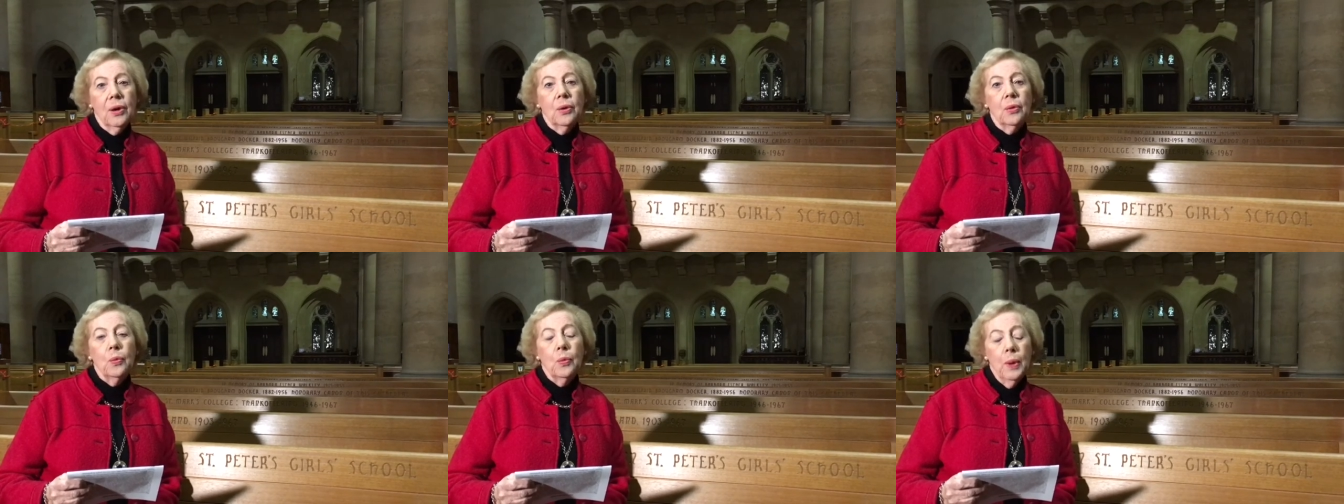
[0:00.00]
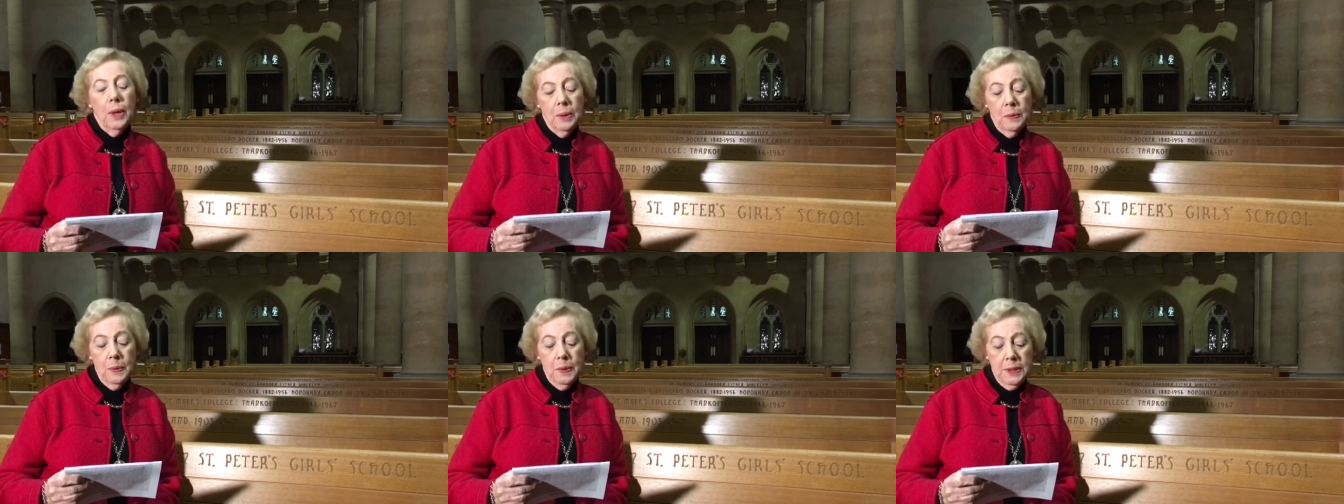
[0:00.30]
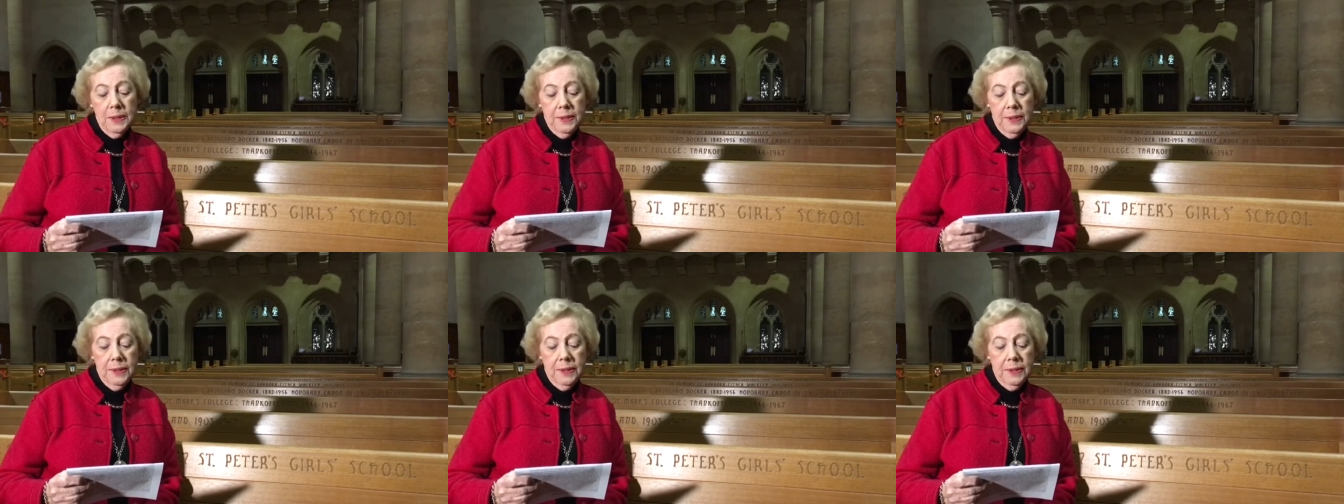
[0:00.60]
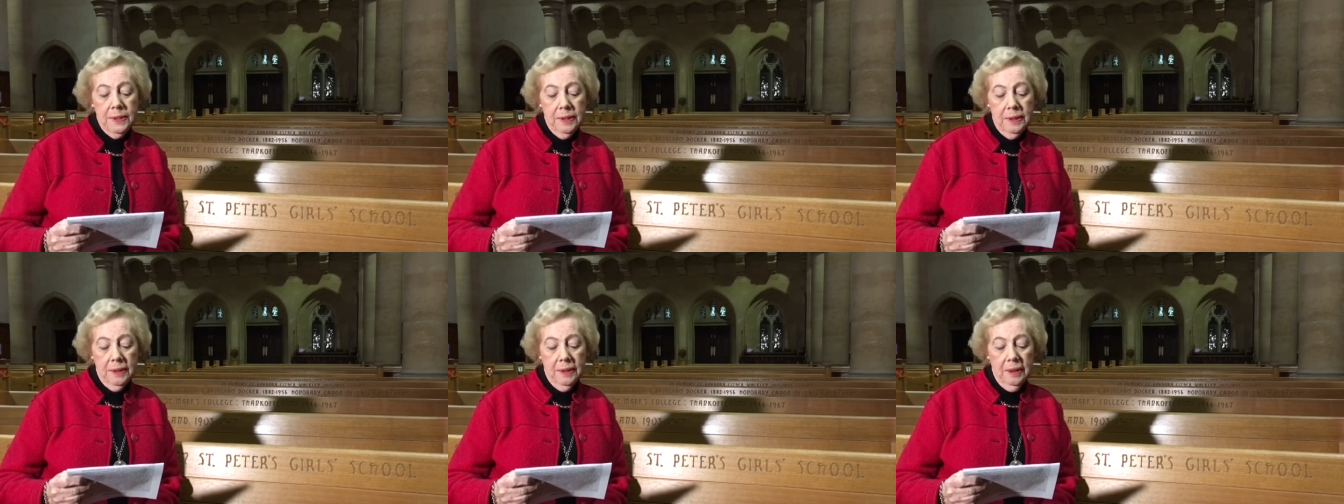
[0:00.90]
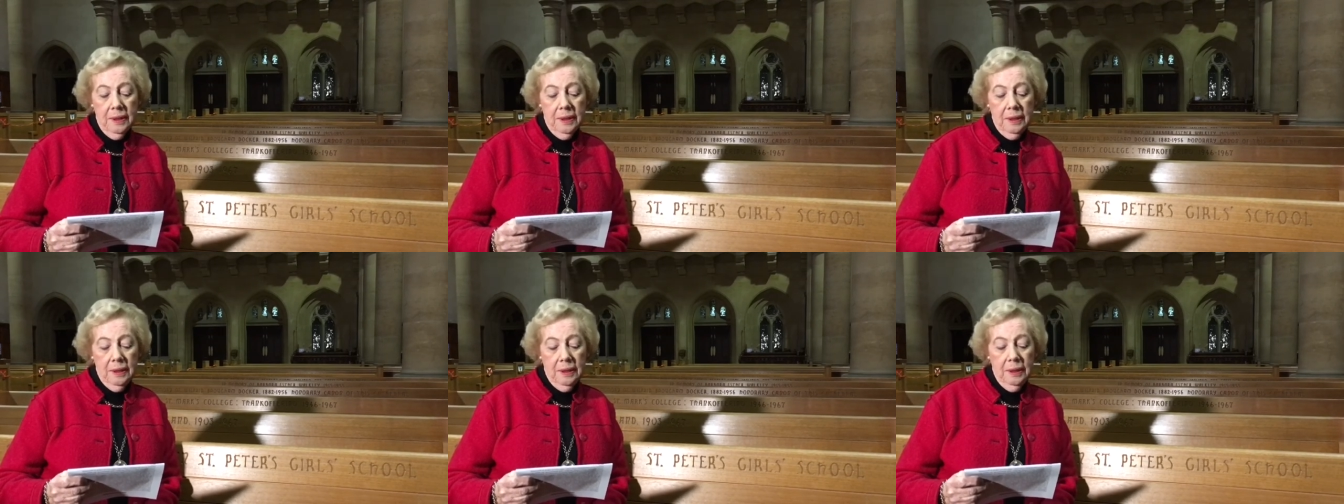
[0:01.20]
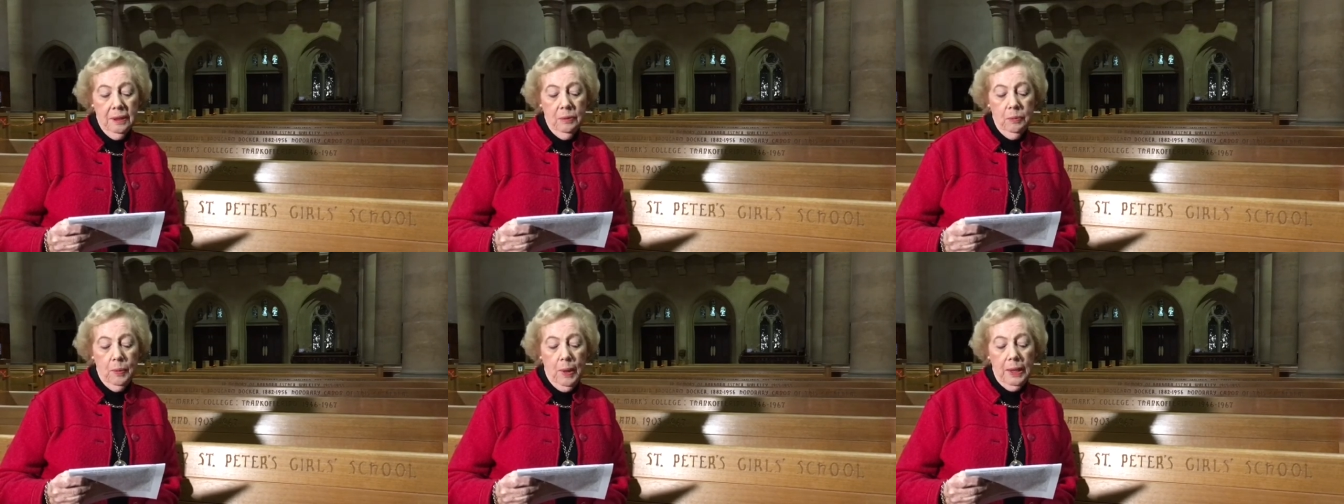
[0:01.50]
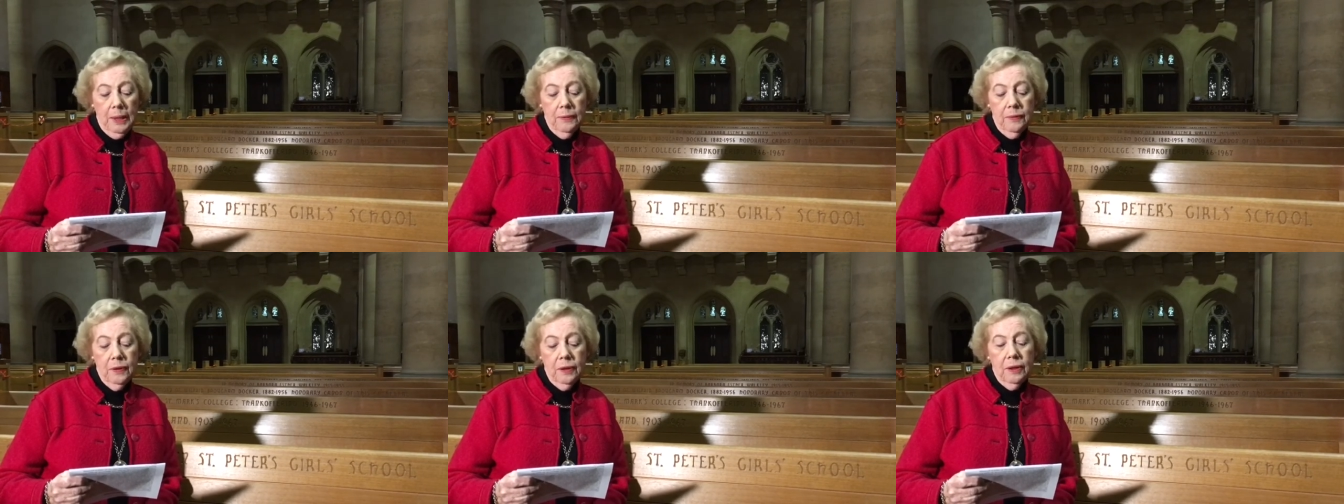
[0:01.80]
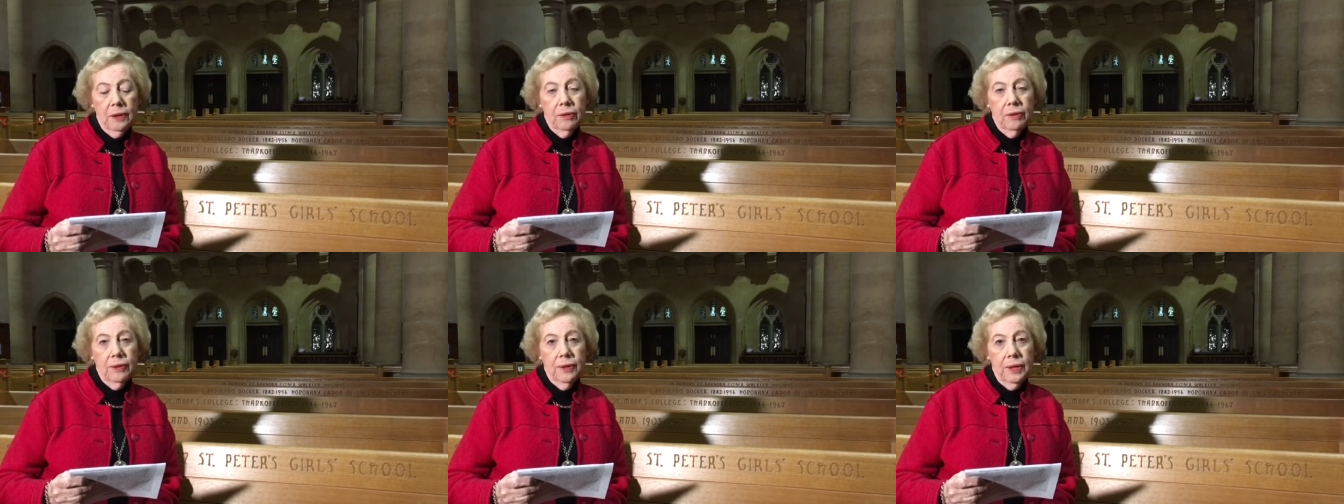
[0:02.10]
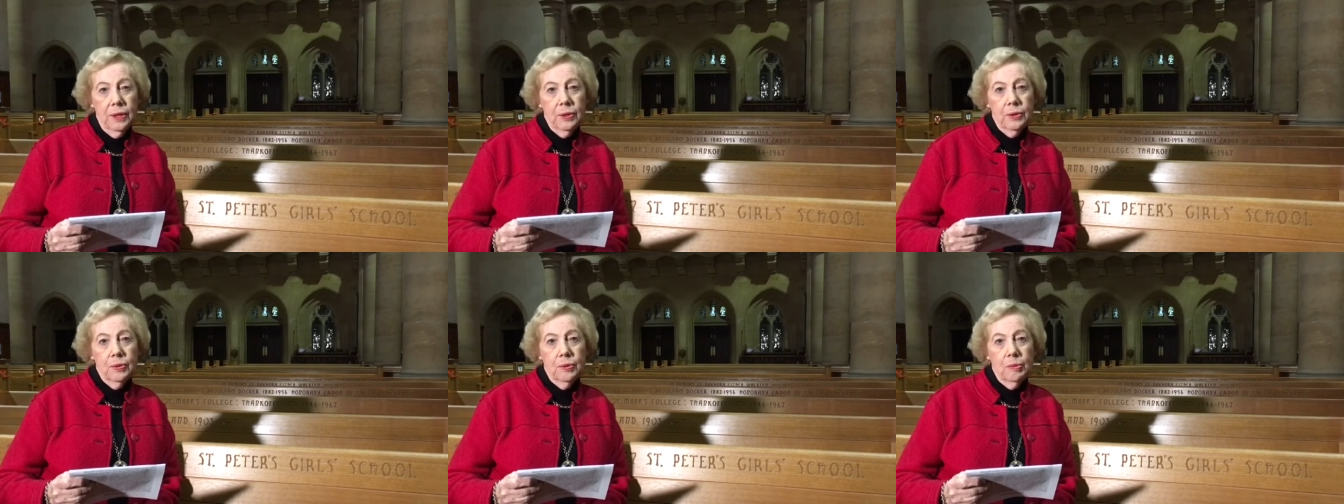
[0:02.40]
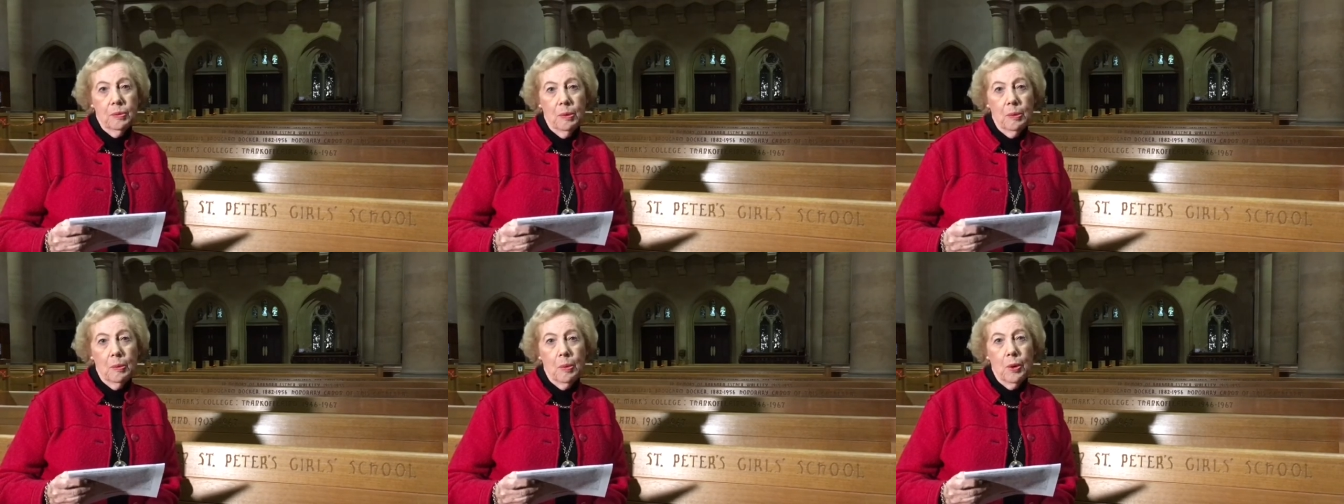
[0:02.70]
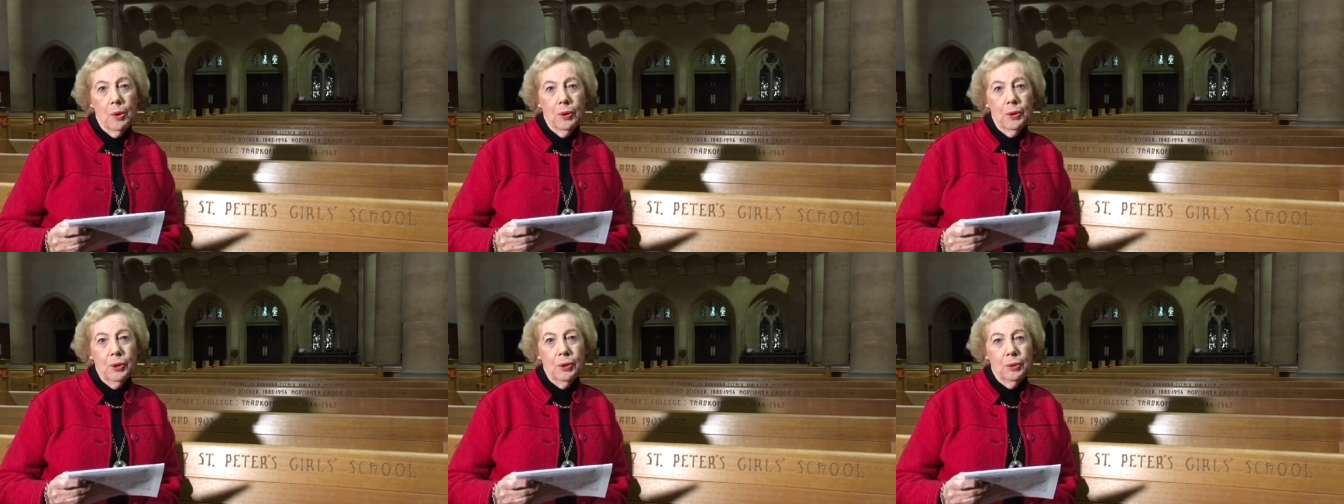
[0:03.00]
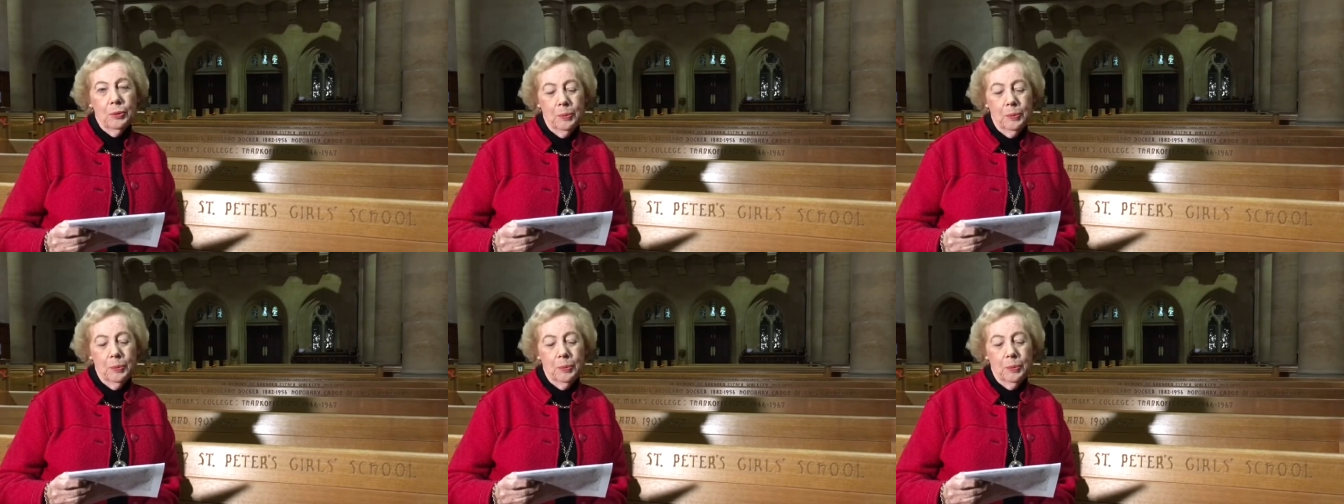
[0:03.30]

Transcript: When we sit in one of the cathedral memorial